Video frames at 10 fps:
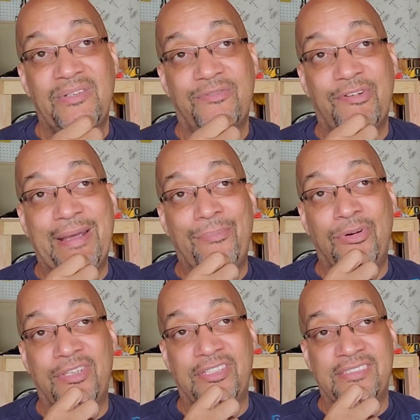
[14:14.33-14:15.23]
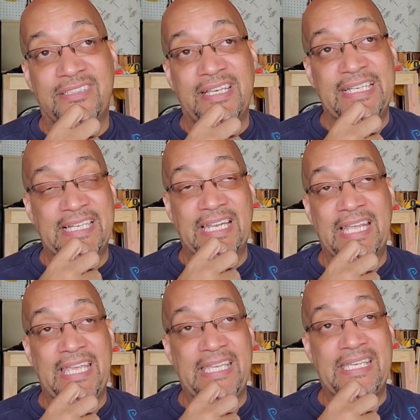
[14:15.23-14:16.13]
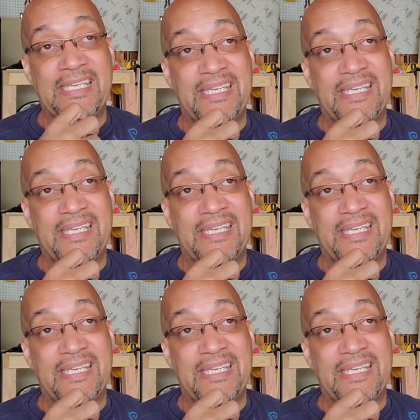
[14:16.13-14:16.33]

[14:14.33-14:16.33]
frat brothers at the lake.